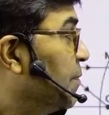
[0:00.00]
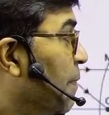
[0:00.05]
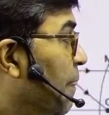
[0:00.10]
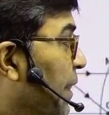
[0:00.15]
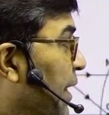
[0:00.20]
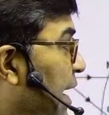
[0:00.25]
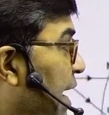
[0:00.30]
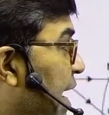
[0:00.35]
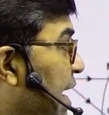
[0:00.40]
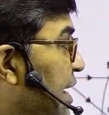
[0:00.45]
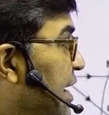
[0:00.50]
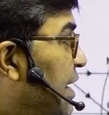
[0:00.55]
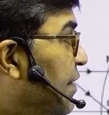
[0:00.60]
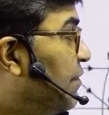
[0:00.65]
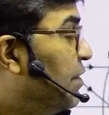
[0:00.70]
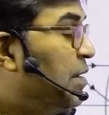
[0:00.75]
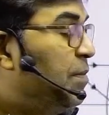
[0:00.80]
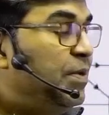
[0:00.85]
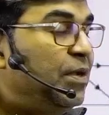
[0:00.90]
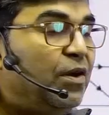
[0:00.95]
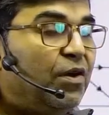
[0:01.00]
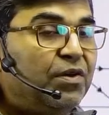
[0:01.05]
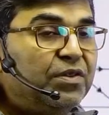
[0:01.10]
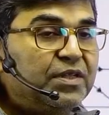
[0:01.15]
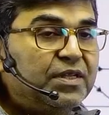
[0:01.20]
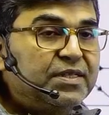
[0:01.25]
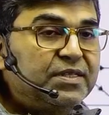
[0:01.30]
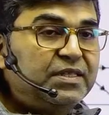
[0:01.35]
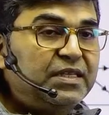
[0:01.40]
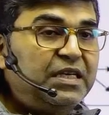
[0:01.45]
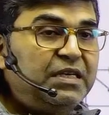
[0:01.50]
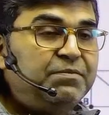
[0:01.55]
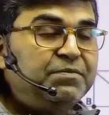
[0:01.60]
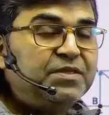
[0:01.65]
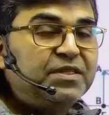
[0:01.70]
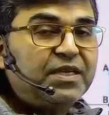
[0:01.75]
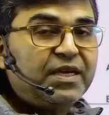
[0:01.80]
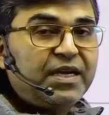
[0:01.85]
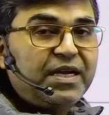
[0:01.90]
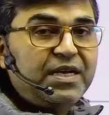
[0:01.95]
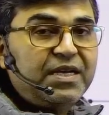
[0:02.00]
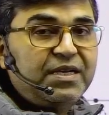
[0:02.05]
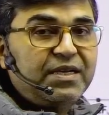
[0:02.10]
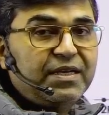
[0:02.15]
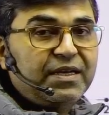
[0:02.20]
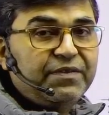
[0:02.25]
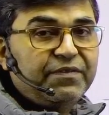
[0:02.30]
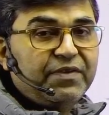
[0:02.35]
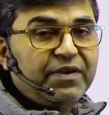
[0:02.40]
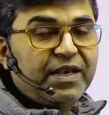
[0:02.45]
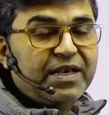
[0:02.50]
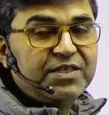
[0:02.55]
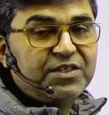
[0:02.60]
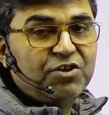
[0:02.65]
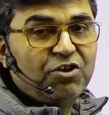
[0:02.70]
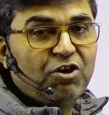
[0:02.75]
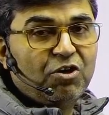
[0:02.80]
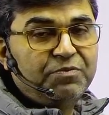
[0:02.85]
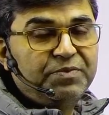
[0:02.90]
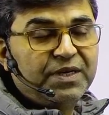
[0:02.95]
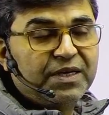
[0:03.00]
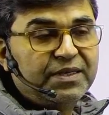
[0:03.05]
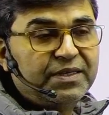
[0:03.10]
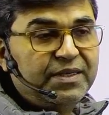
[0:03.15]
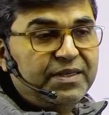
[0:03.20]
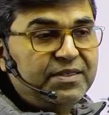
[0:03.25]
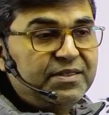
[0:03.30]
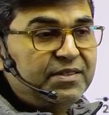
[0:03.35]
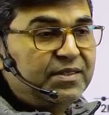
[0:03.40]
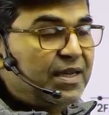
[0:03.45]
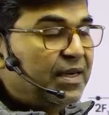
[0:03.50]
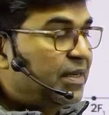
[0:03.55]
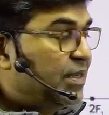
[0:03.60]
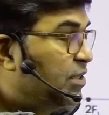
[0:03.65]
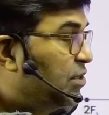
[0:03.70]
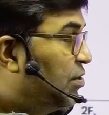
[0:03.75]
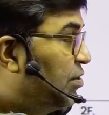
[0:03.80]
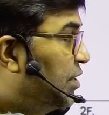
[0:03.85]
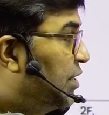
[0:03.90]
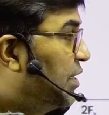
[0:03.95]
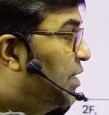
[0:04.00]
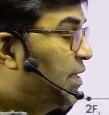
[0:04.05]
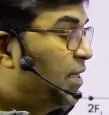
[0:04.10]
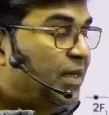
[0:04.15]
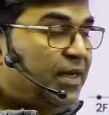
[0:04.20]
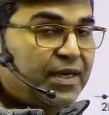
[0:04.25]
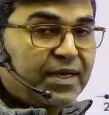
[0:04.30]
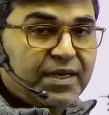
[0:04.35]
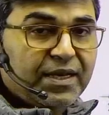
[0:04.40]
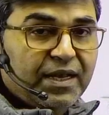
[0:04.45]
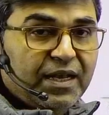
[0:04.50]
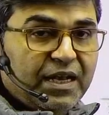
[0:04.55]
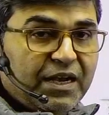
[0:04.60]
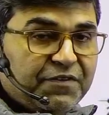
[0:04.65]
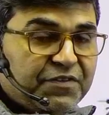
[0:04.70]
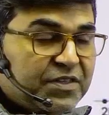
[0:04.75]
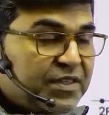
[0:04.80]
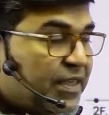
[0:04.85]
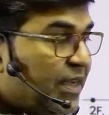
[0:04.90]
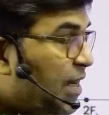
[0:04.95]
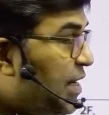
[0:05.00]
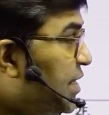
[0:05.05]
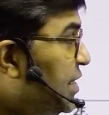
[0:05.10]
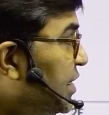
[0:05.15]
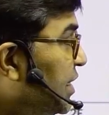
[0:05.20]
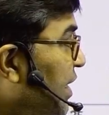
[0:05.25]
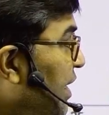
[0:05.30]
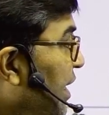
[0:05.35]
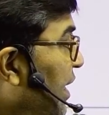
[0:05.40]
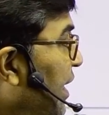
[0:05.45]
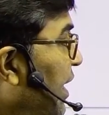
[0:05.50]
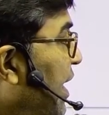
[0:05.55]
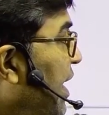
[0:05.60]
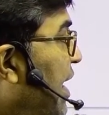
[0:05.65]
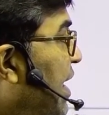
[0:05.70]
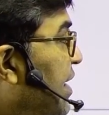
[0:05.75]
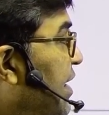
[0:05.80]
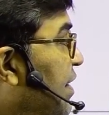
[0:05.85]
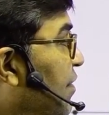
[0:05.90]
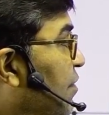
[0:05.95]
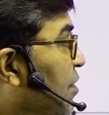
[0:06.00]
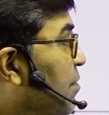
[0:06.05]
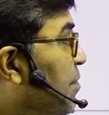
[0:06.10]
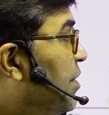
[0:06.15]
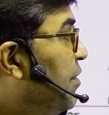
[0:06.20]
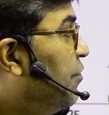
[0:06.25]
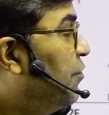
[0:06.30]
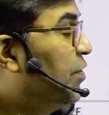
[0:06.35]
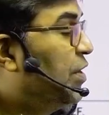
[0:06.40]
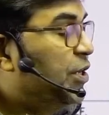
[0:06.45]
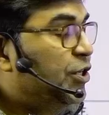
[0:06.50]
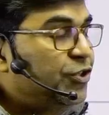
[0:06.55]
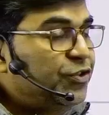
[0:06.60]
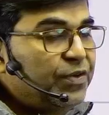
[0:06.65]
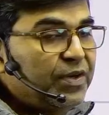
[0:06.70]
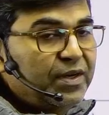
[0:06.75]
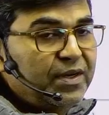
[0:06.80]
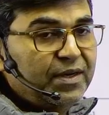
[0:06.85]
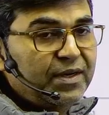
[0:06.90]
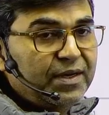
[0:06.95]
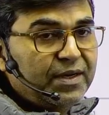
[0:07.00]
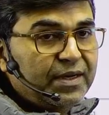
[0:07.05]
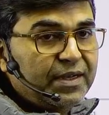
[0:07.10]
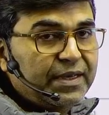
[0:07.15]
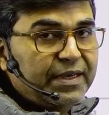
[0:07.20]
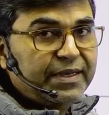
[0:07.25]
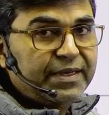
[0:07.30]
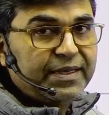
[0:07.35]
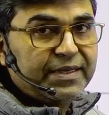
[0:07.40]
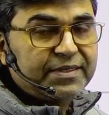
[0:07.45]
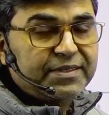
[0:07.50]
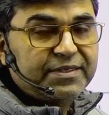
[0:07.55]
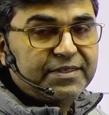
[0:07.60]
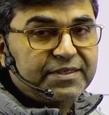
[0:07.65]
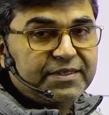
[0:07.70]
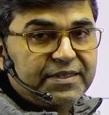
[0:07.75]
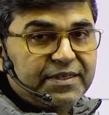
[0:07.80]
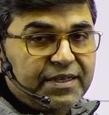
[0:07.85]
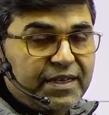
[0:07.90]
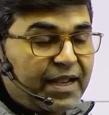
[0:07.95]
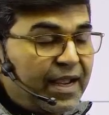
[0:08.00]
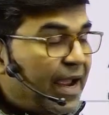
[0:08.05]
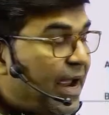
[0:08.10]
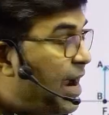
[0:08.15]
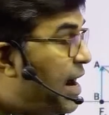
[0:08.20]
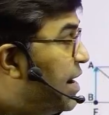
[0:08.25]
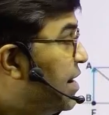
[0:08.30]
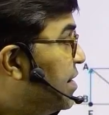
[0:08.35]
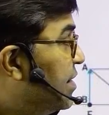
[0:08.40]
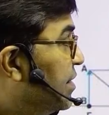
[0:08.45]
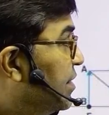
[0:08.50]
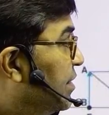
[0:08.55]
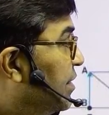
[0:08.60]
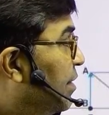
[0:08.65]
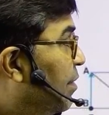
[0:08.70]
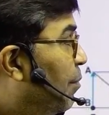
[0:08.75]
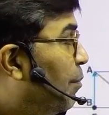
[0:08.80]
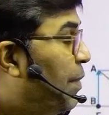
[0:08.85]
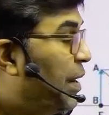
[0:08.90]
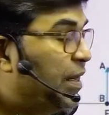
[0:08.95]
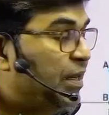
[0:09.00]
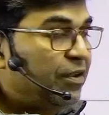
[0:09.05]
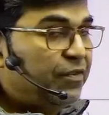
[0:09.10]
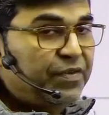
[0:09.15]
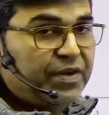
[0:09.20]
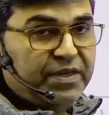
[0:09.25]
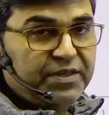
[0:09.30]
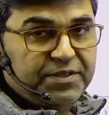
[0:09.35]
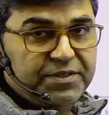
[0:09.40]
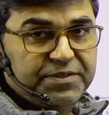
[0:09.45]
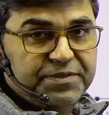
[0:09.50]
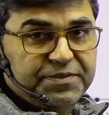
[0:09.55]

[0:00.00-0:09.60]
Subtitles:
and it will be on the same side as the object is, that is on the left side, and it will be virtual, erect, and magnified.